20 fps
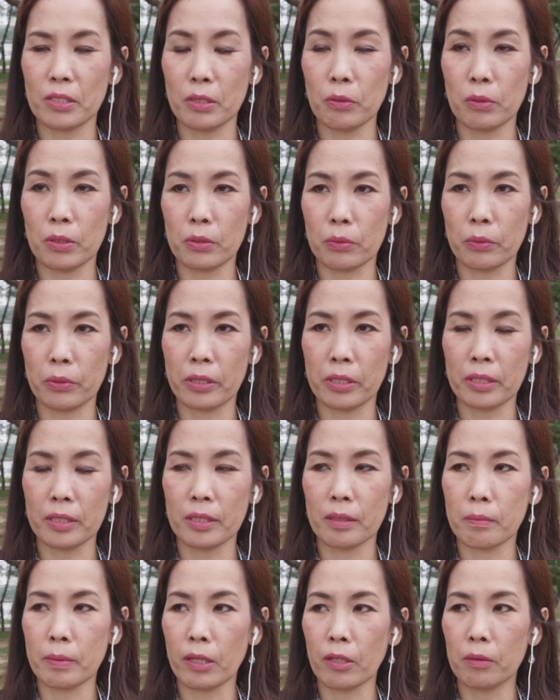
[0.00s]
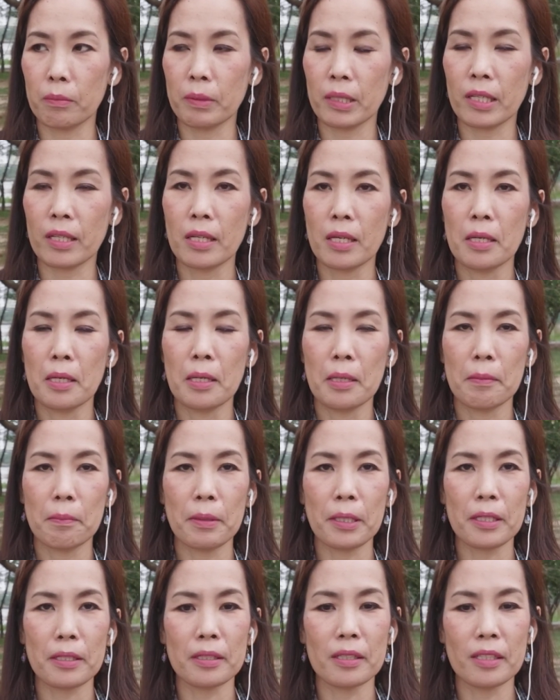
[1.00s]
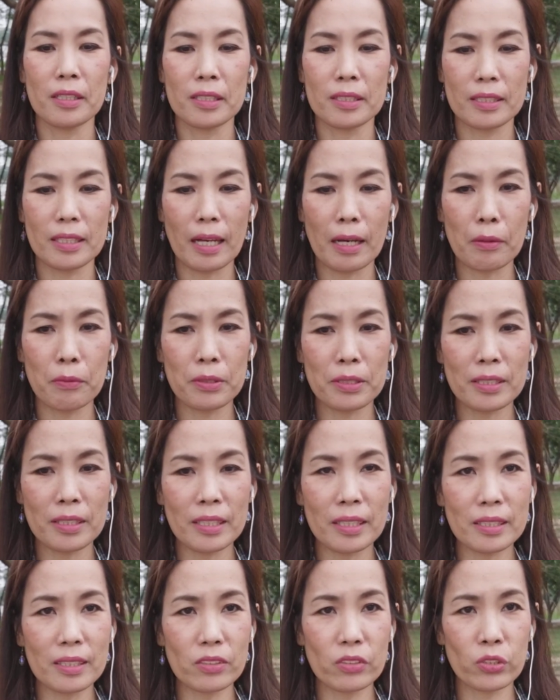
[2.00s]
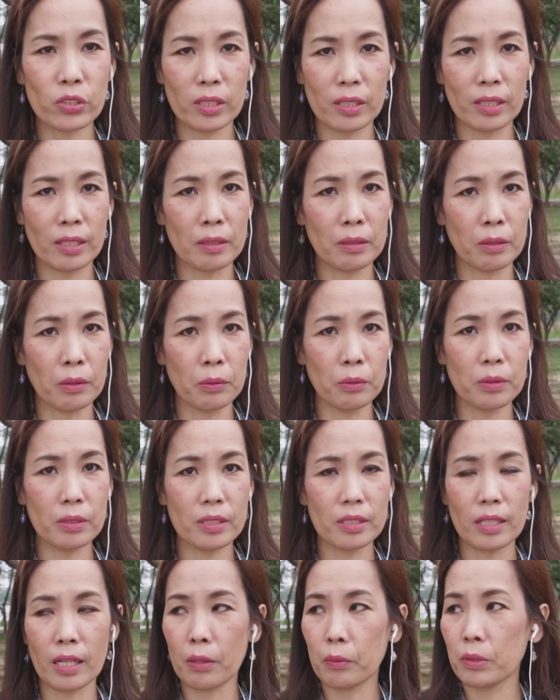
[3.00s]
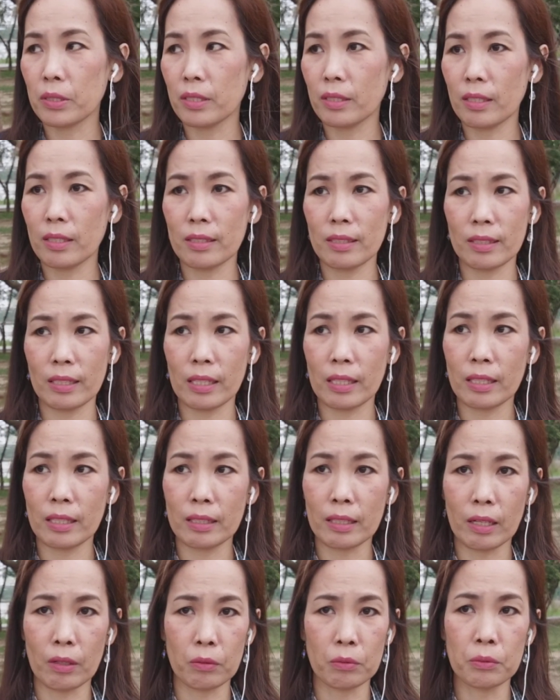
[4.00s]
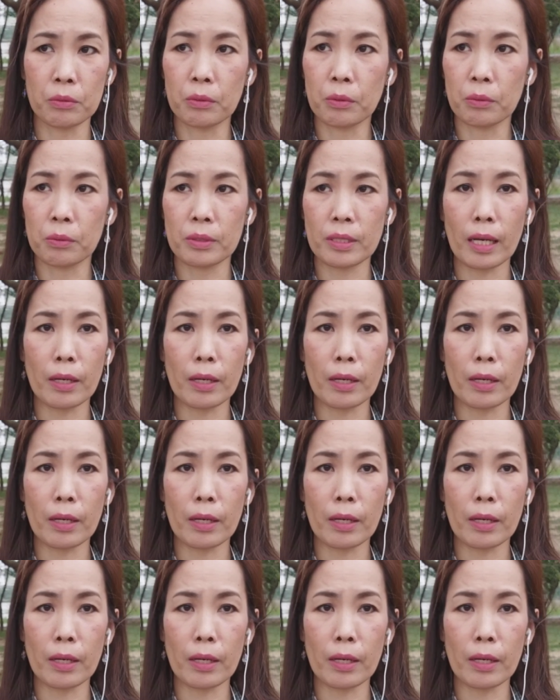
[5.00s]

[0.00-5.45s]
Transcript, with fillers: She was worried about me because I was not jotting notes. I was not taking down notes.